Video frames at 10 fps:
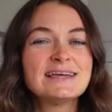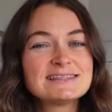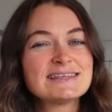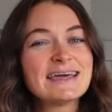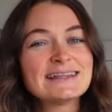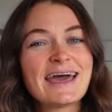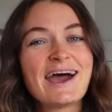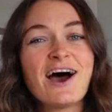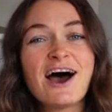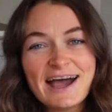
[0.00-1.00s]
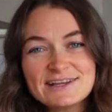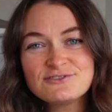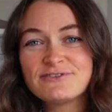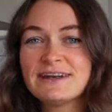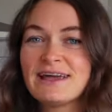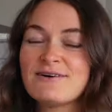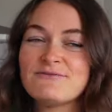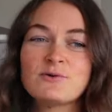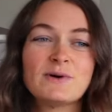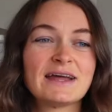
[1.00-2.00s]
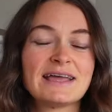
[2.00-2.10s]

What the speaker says: In saying that, I do find it helpful when